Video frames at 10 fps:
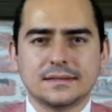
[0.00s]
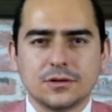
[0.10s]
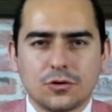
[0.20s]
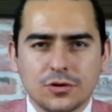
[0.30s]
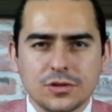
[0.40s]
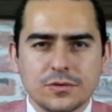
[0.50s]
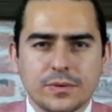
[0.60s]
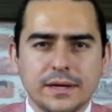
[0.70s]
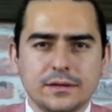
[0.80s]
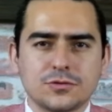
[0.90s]
The only
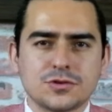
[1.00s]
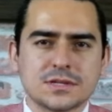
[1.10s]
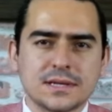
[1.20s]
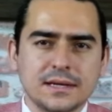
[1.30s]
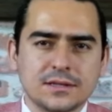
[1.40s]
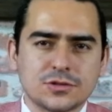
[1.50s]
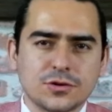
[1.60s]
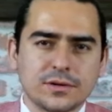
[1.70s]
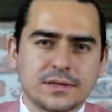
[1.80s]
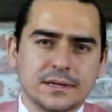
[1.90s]
way to stay in
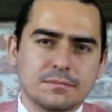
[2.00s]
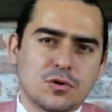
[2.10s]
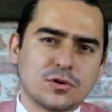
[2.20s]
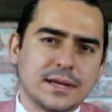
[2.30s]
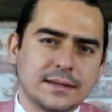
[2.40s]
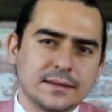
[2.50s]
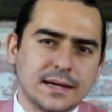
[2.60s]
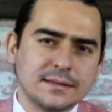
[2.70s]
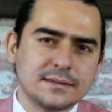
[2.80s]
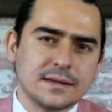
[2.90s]
Turkey more than
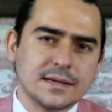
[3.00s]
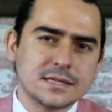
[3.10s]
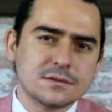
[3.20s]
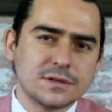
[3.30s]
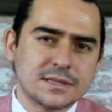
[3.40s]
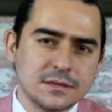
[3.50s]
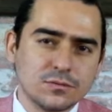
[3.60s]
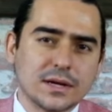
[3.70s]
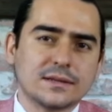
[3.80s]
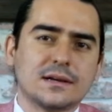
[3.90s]
90 days
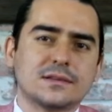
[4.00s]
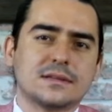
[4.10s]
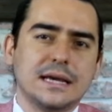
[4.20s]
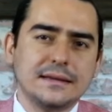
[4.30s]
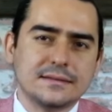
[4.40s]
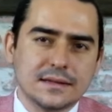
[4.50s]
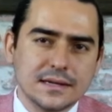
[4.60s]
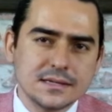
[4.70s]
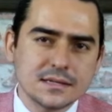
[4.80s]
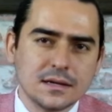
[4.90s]
within 180
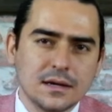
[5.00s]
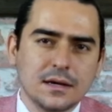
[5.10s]
days